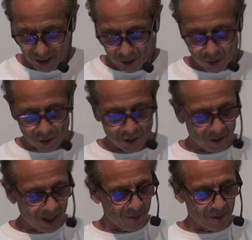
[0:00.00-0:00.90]
Turn to your
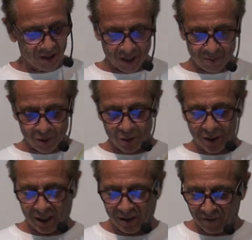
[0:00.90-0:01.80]
neighbor and tell him you
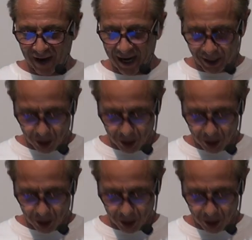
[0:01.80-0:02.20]
got a divine